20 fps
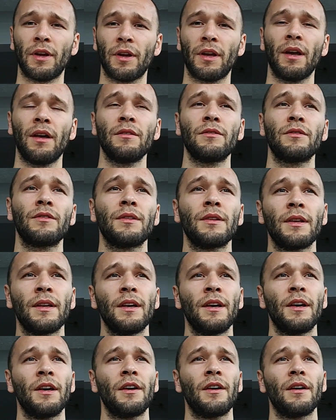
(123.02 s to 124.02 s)
hand,
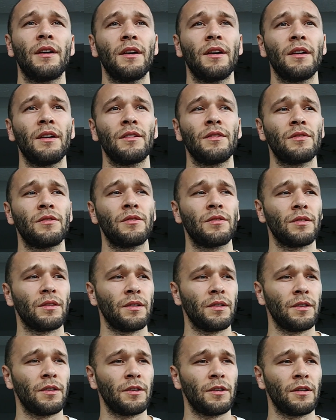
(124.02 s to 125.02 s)
and
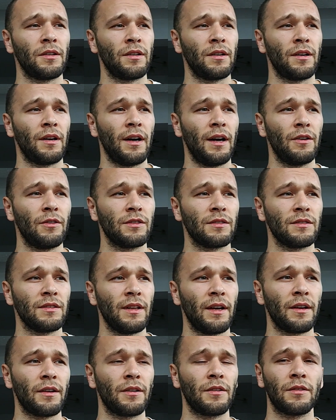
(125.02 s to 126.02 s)
I was
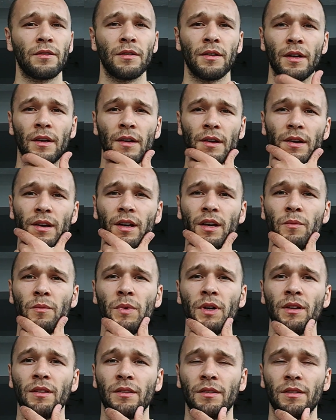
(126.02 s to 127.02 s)
like, hey
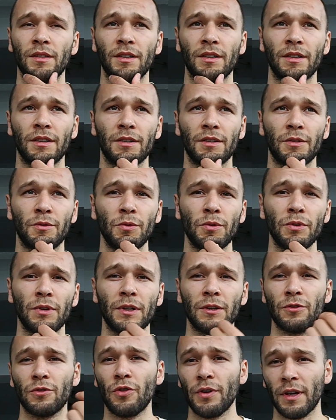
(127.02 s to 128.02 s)
man, we
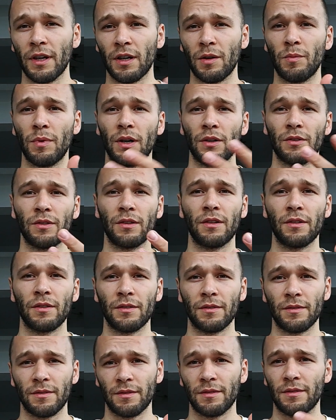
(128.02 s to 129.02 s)
were talking about
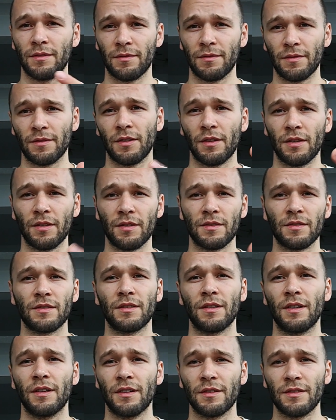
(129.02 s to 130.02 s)
his
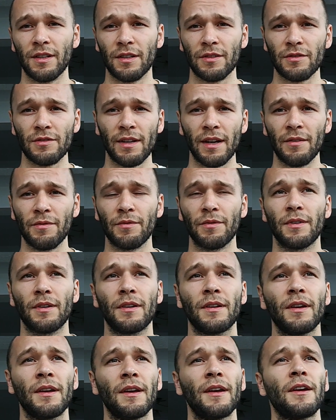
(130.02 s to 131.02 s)
sex life
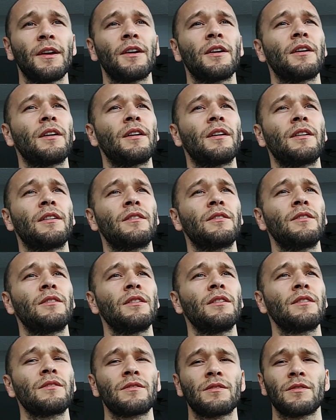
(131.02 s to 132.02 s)
and
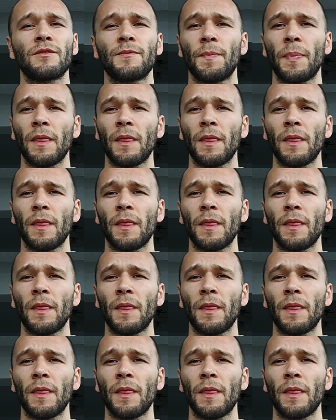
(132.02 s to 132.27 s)
things